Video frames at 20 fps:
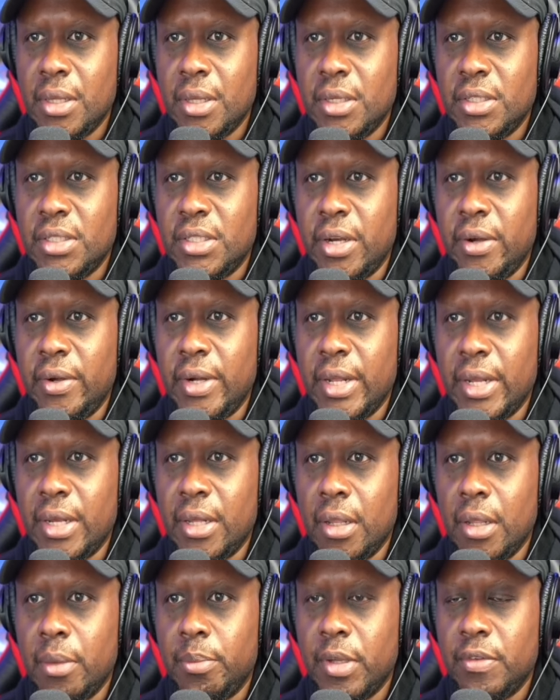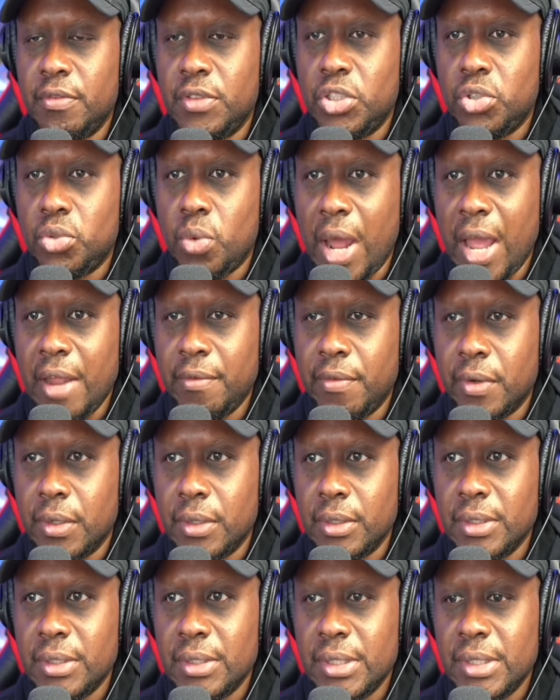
sharing a clip of Shriver.